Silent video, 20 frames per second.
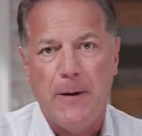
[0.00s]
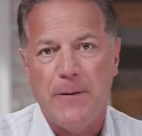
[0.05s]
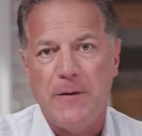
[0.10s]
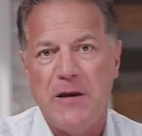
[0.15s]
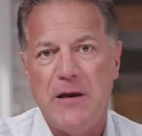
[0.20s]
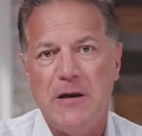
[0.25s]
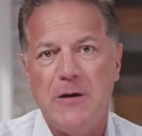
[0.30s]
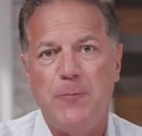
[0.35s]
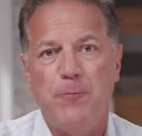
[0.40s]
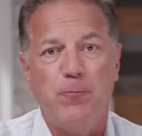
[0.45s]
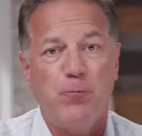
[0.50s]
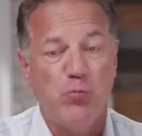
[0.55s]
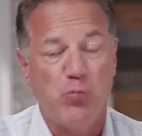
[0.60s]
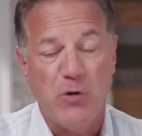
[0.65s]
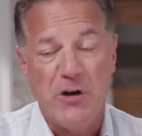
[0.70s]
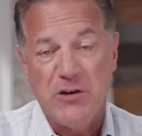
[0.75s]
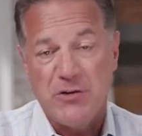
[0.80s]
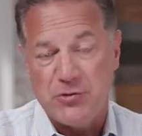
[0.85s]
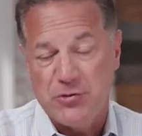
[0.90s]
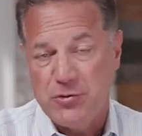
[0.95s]
He
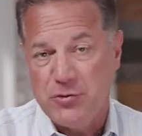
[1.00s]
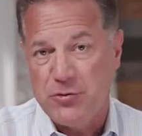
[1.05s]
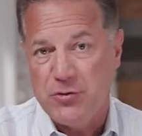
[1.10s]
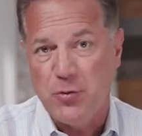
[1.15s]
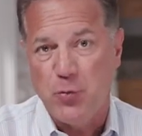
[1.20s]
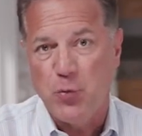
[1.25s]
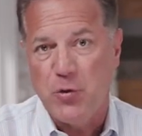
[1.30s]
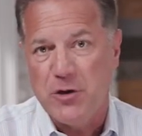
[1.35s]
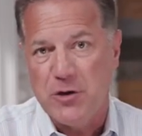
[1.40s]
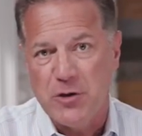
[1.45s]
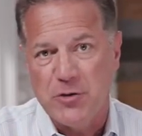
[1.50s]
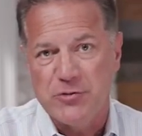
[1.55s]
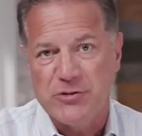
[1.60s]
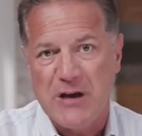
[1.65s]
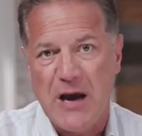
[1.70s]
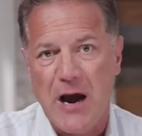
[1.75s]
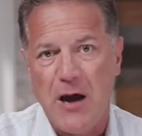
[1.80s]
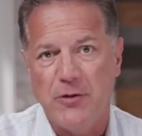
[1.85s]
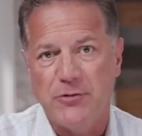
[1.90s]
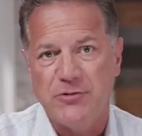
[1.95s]
went to the widow's
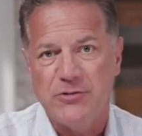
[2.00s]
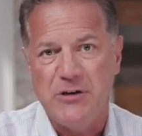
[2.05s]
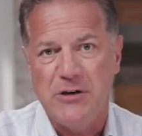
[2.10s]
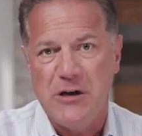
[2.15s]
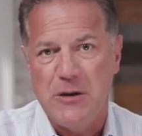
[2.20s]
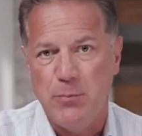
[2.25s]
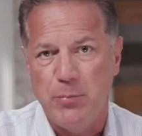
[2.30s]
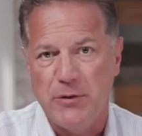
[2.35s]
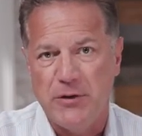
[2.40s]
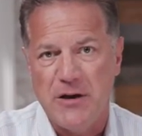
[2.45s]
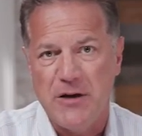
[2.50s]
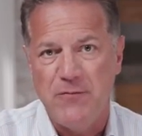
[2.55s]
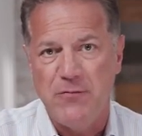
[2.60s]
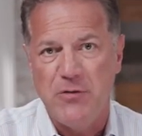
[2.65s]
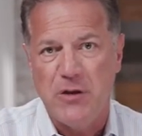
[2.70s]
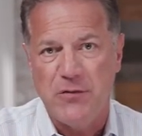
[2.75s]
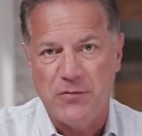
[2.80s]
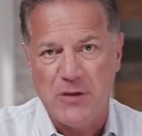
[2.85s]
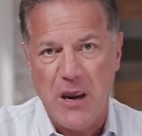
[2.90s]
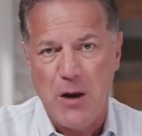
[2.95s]
house, and he believed
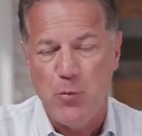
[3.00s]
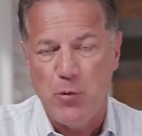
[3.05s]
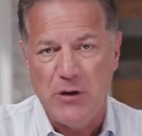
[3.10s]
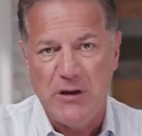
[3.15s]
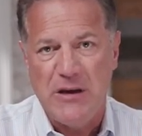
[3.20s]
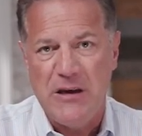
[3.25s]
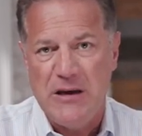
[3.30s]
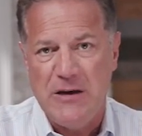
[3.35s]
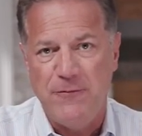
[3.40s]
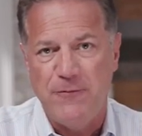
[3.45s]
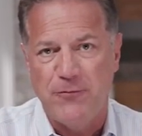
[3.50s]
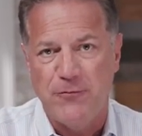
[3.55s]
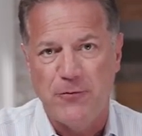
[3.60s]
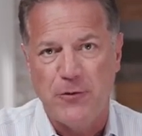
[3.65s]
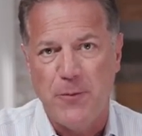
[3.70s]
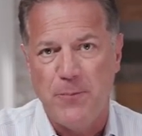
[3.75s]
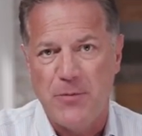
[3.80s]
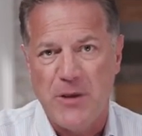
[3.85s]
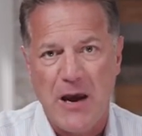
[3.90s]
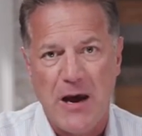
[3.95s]
that they would eat
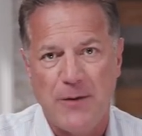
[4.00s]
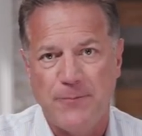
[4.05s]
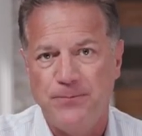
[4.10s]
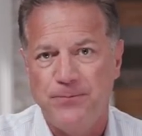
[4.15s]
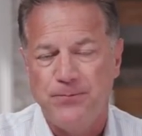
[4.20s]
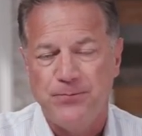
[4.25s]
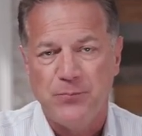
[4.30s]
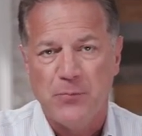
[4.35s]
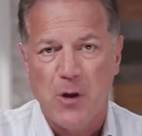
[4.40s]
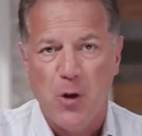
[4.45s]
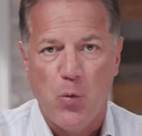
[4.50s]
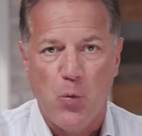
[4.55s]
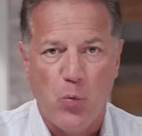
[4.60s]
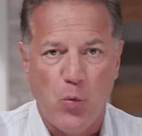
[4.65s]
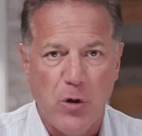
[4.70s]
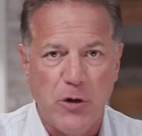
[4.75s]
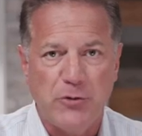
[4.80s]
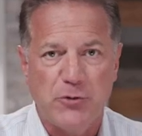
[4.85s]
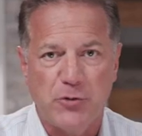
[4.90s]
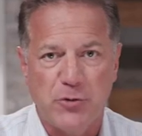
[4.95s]
from that
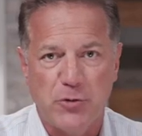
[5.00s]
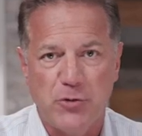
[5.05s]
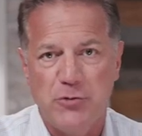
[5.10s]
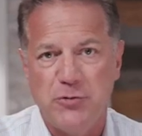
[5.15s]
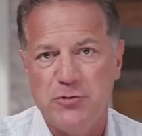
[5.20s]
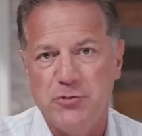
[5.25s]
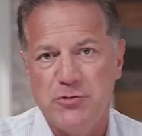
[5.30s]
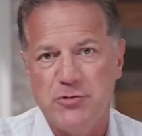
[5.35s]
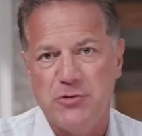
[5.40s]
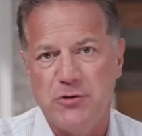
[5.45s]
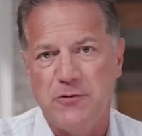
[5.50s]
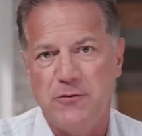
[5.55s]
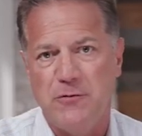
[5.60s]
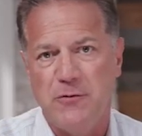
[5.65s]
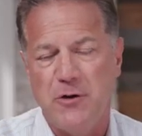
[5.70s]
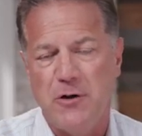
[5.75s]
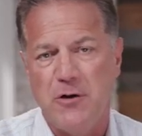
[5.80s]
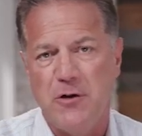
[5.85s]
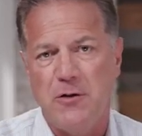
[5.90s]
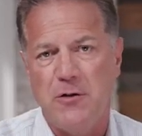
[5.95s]
one cruse
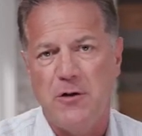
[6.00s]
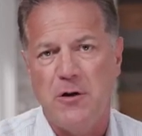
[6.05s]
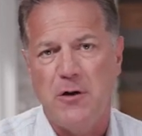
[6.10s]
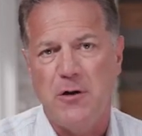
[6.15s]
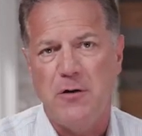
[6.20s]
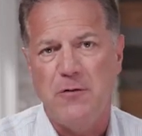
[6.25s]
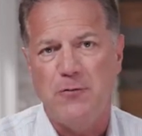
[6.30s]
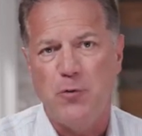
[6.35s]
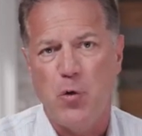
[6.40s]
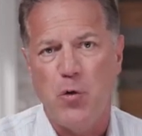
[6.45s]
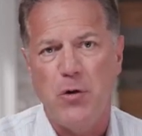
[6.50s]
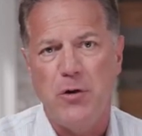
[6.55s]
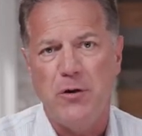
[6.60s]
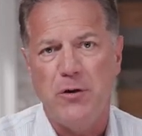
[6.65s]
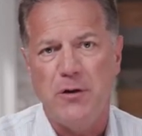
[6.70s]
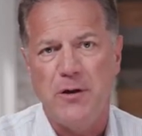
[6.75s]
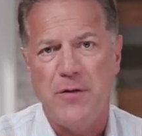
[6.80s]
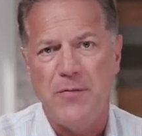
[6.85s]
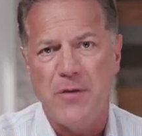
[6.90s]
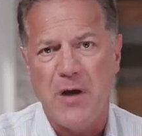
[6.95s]
of
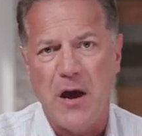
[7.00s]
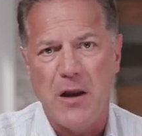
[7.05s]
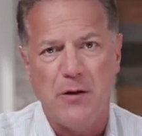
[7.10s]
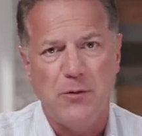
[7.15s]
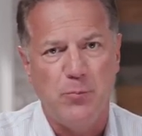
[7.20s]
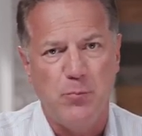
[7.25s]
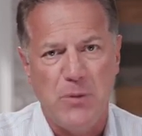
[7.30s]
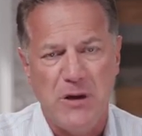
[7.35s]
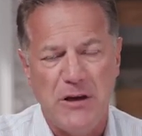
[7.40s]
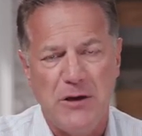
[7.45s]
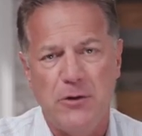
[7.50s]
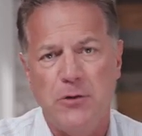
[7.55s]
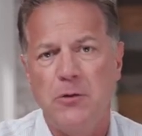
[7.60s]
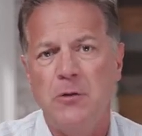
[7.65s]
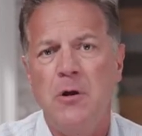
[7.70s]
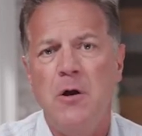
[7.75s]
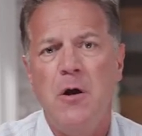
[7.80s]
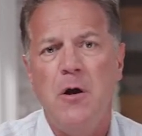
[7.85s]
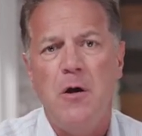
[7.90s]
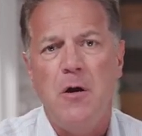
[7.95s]
oil and that
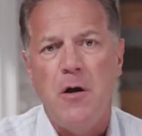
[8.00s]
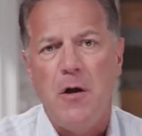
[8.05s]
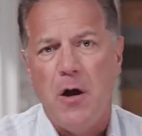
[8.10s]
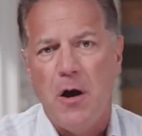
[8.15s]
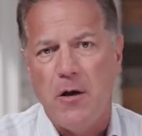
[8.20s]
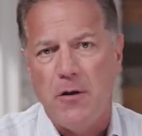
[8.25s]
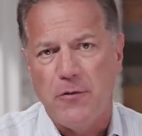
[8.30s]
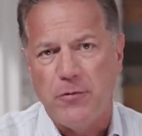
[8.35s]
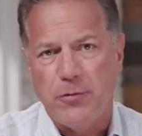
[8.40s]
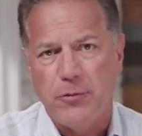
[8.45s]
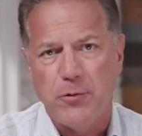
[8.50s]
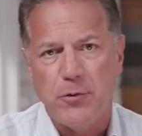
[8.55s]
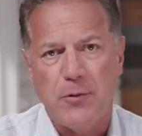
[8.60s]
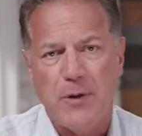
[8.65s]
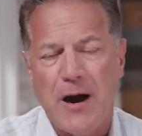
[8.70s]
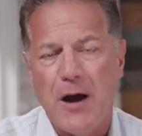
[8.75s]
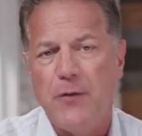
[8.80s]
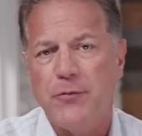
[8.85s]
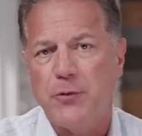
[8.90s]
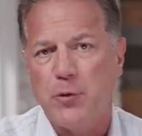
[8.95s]
meal
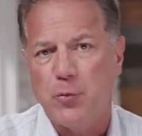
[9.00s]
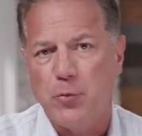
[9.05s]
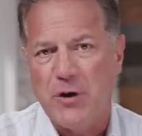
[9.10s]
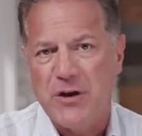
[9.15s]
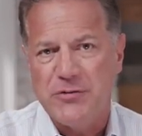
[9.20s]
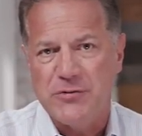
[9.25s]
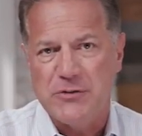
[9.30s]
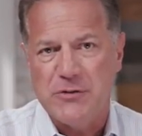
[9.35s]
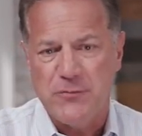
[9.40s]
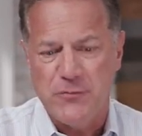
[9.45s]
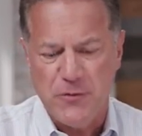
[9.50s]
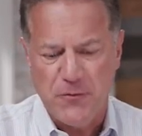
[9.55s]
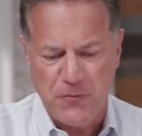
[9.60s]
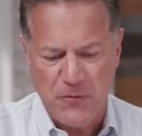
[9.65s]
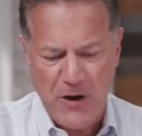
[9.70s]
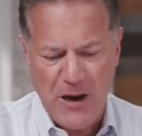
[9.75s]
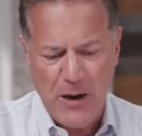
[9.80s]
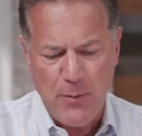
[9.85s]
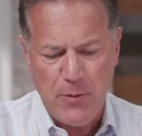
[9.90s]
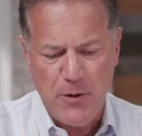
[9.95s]
throughout the rest of the
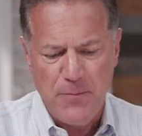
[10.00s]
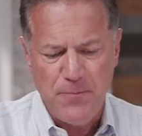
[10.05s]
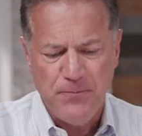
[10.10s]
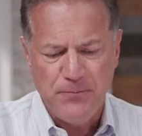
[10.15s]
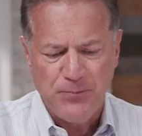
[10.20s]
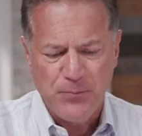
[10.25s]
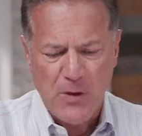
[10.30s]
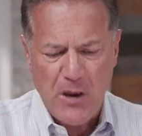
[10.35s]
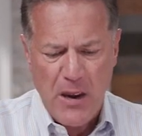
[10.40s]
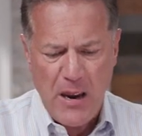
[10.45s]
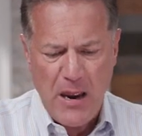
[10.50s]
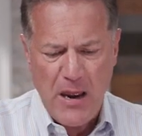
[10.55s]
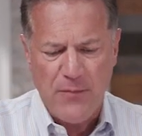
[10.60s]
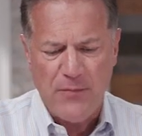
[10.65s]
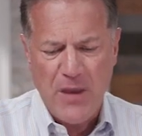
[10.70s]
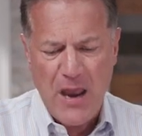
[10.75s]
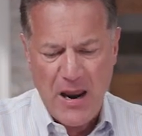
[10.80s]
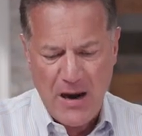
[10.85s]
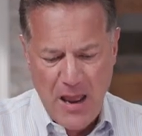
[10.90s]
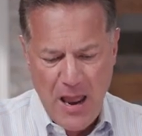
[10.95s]
famine,
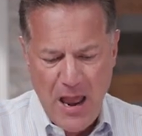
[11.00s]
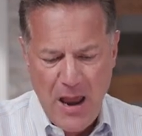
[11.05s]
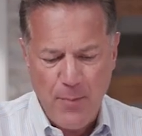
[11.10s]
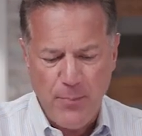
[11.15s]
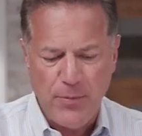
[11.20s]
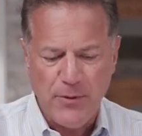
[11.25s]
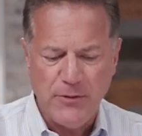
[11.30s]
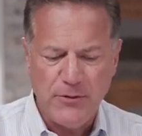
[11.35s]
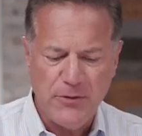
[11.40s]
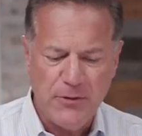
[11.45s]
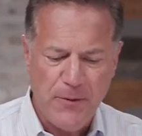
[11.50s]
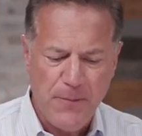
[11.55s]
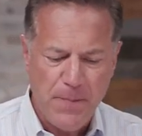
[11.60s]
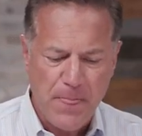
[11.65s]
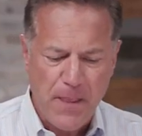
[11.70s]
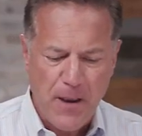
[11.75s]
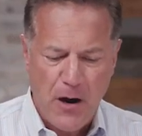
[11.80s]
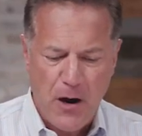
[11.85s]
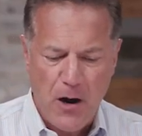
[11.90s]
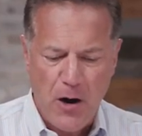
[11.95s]
and that happened.
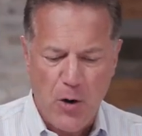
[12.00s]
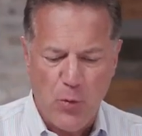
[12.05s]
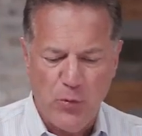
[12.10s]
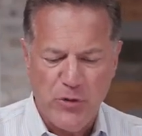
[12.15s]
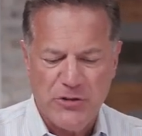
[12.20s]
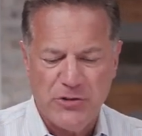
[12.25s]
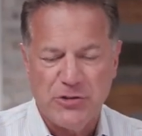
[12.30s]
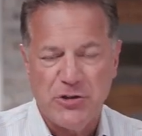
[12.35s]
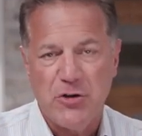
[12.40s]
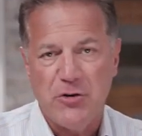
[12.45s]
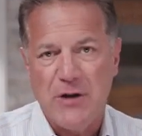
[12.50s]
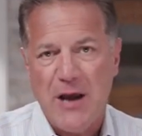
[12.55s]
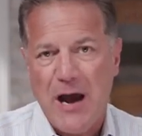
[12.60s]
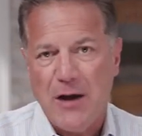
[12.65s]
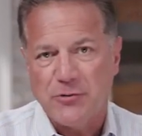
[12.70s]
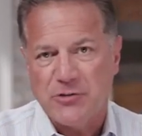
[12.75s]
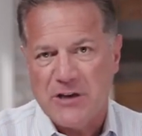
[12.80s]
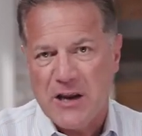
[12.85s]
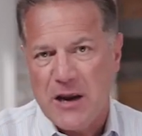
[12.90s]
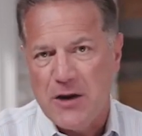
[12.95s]
We showed
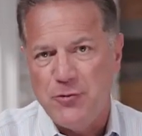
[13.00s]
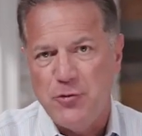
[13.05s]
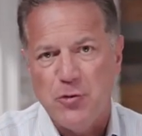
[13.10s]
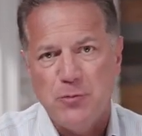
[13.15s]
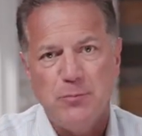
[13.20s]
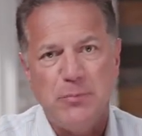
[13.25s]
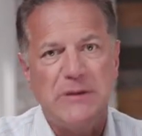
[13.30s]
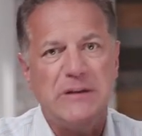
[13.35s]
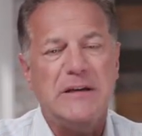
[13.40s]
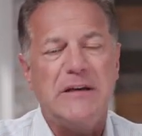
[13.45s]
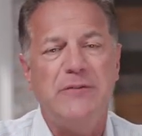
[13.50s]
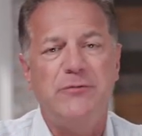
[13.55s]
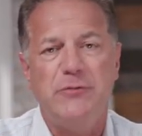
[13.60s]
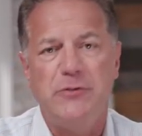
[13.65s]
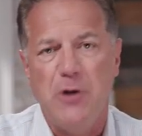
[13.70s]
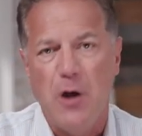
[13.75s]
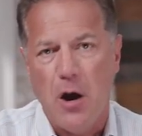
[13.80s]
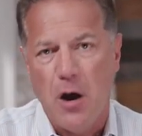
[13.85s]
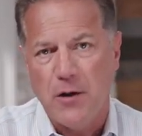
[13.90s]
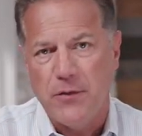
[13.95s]
how Daniel believed
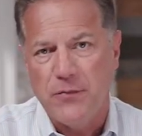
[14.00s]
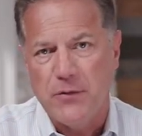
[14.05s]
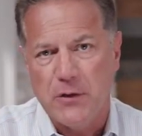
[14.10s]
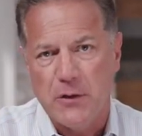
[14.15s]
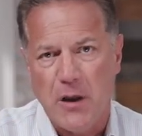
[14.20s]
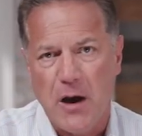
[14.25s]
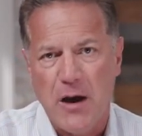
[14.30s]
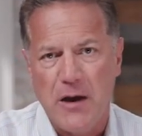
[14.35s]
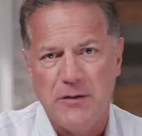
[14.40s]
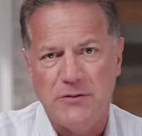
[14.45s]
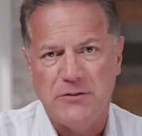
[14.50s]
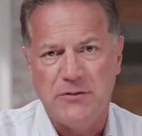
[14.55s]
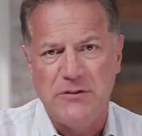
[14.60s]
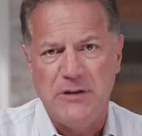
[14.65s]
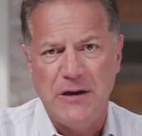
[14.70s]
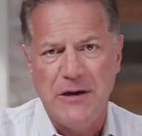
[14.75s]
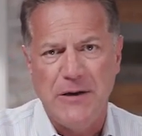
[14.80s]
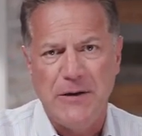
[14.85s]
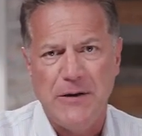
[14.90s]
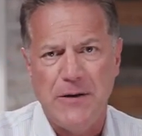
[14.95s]
God in the lion's
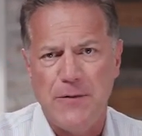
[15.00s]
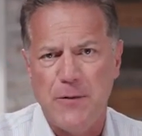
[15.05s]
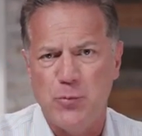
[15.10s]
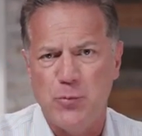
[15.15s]
den, and